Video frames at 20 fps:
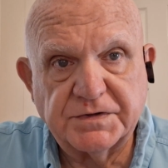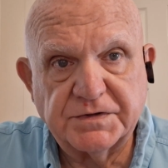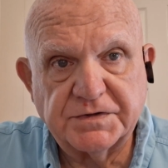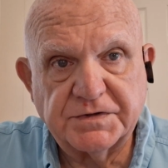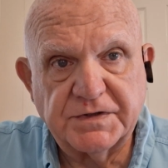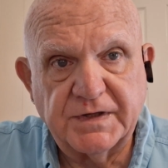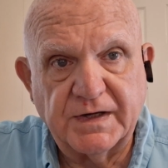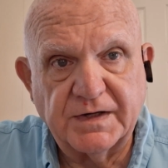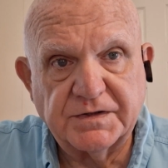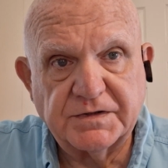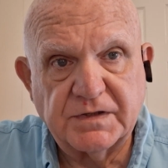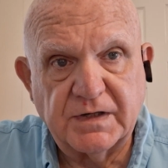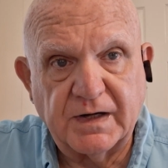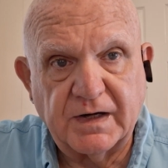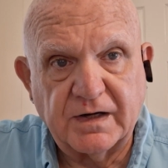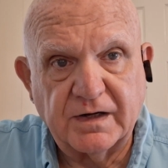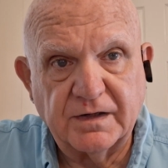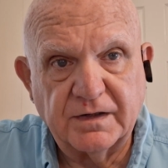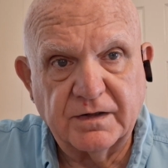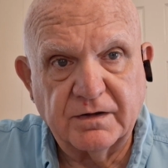it sounds
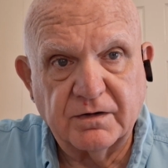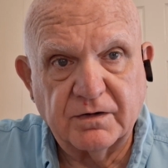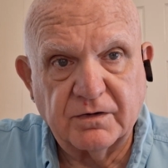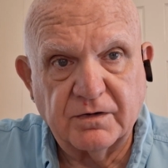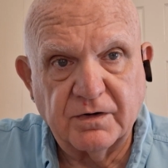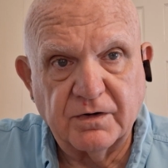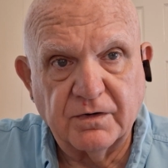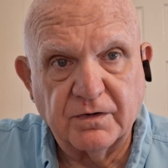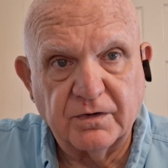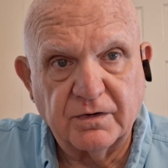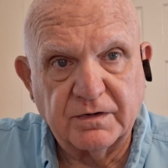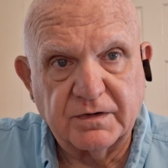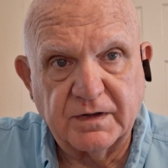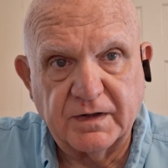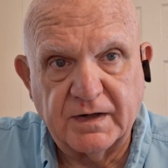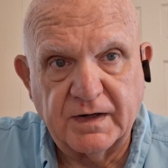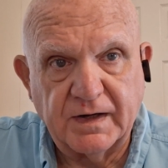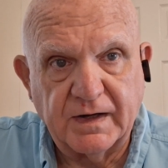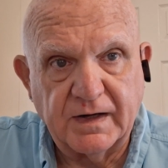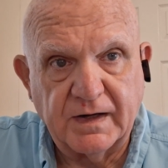like a little girl
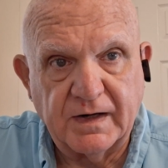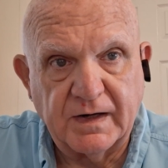today,